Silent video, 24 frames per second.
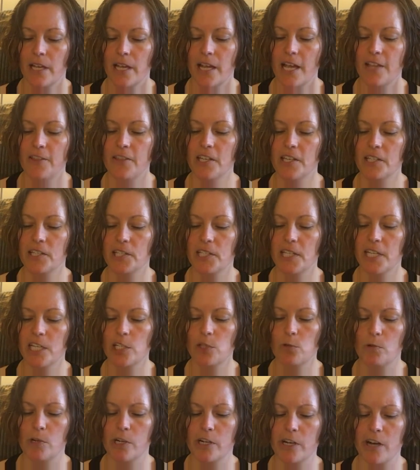And the
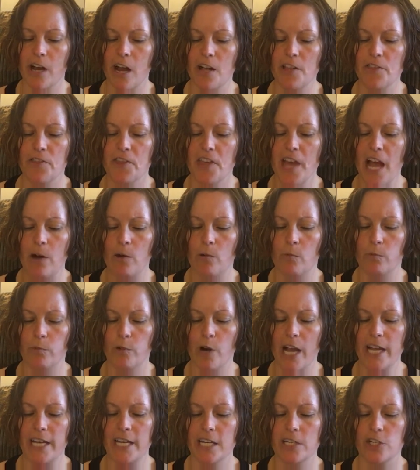sticks whereon thou
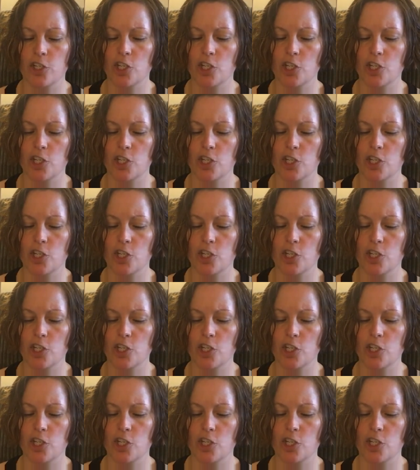writest